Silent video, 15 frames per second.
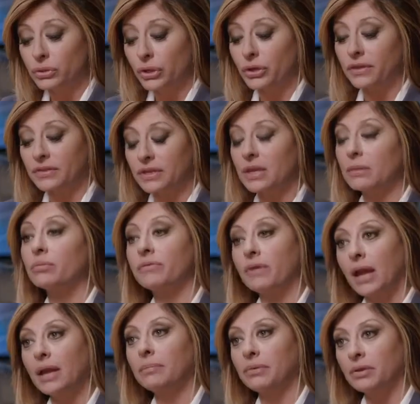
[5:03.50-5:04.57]
look at the number of
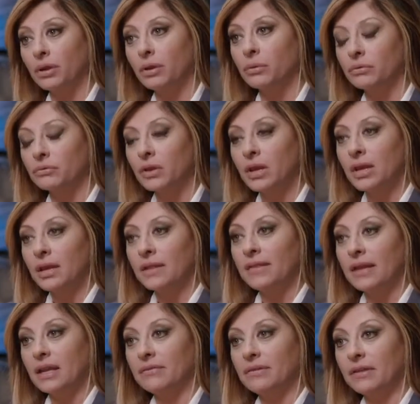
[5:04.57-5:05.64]
IPOs
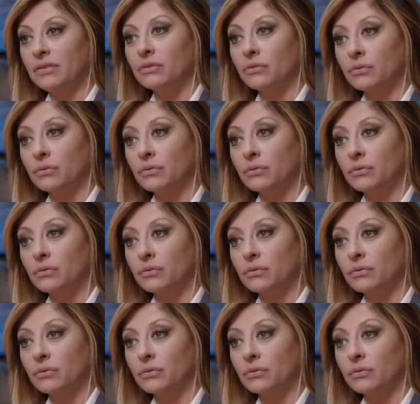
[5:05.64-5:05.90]
that have hit the